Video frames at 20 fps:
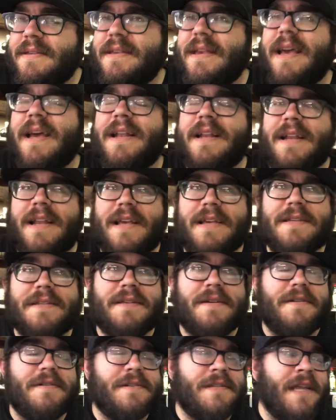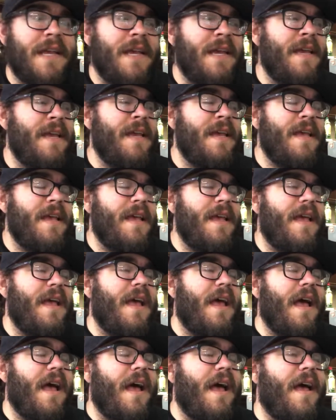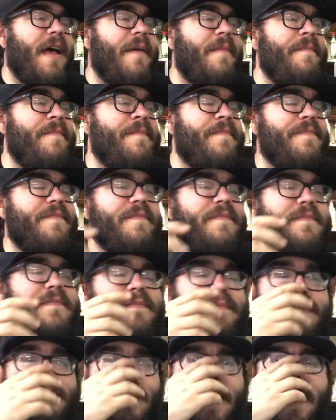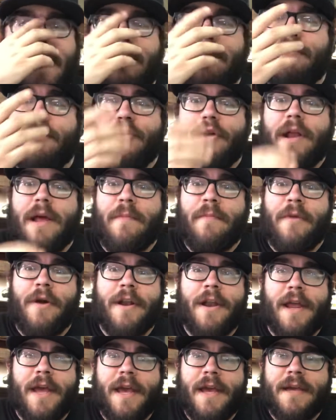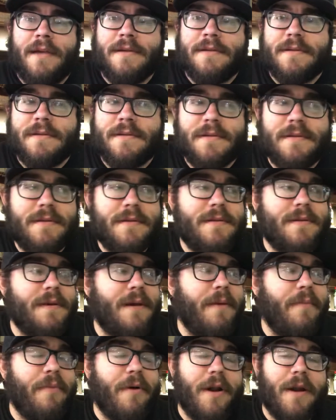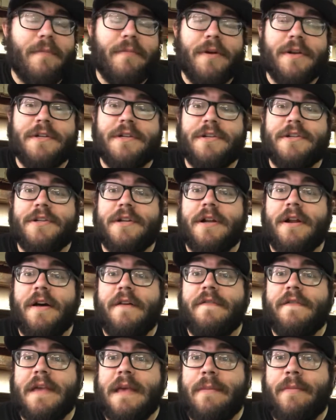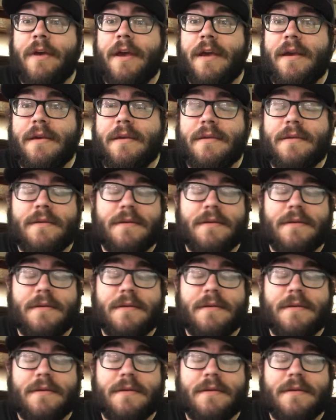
Yeah, today's Thursday. Um, I got bored on Monday. I bought a bunch of shit off of eBay.